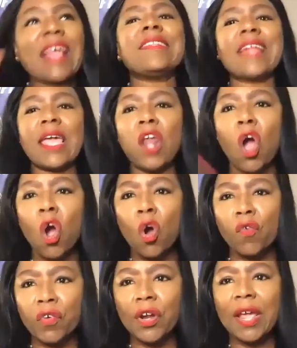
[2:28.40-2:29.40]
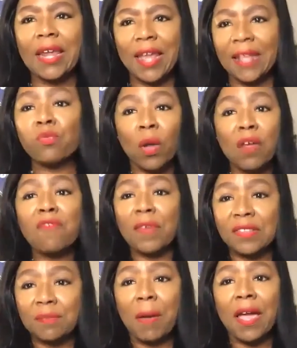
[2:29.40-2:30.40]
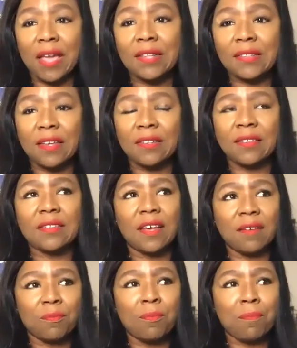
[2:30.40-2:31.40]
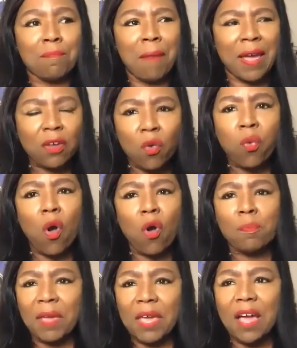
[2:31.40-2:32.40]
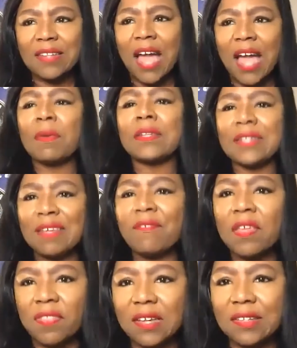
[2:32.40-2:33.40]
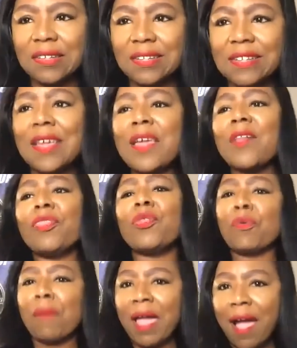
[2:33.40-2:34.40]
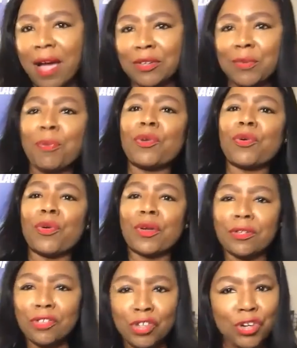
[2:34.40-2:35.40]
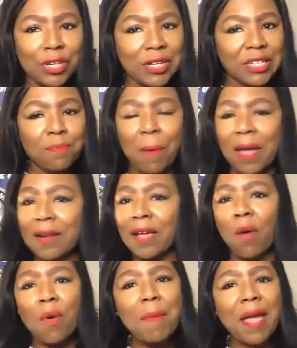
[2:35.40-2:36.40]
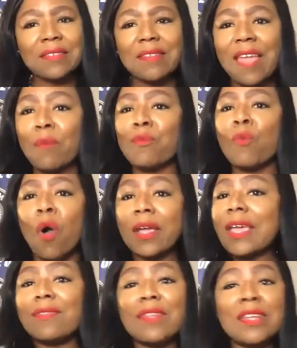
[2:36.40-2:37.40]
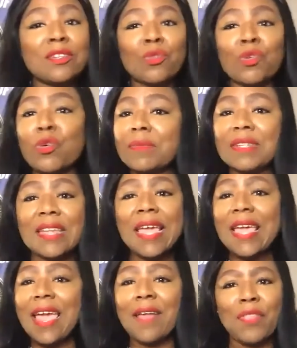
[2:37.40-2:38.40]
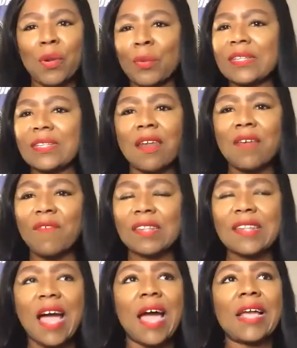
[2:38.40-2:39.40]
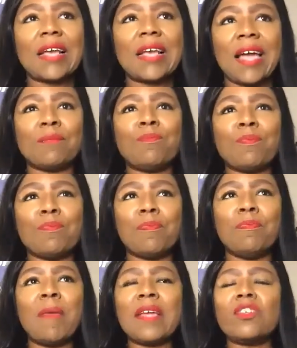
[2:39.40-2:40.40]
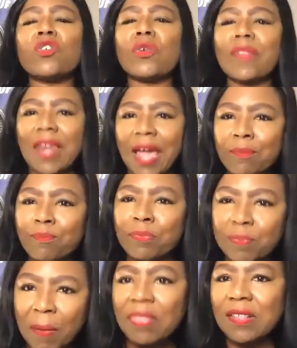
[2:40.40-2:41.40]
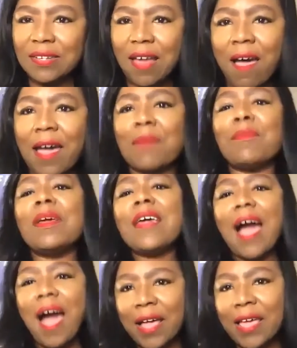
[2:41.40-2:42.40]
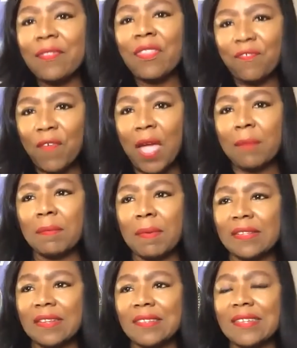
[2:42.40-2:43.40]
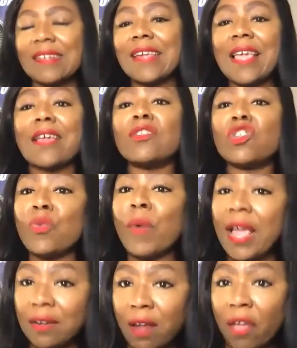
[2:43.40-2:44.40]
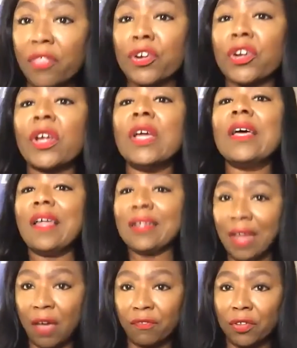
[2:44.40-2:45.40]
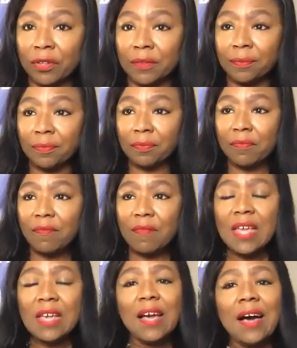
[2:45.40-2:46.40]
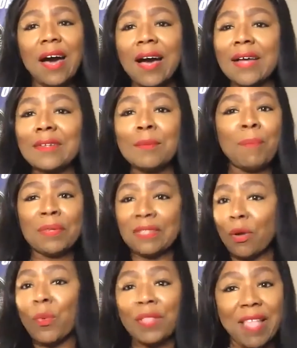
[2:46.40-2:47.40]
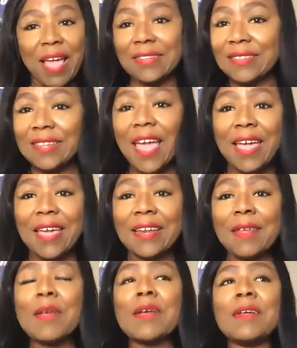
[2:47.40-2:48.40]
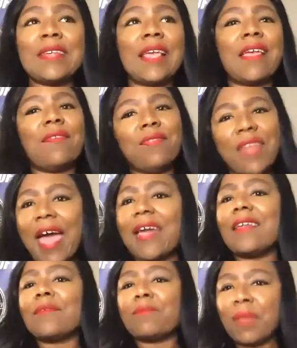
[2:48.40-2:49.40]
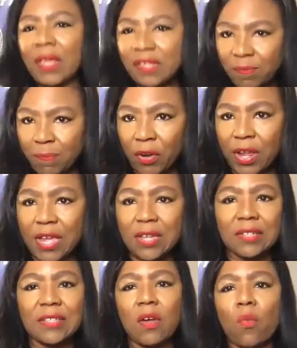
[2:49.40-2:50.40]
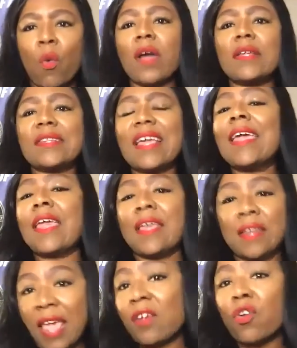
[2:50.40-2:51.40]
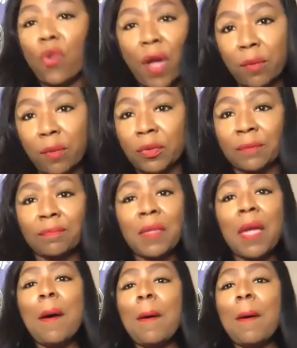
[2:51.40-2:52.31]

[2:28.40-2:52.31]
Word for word: and I say it over, and it's one of it's my it's it's my quote, because I've been living this through my entrepreneurial journeys. But going back to that, walking in these rooms and there was none of us, I, I made sure that I spent the time in the family business to take it to another level. Uh, but so with that said, taking that experience was in, in, incredible.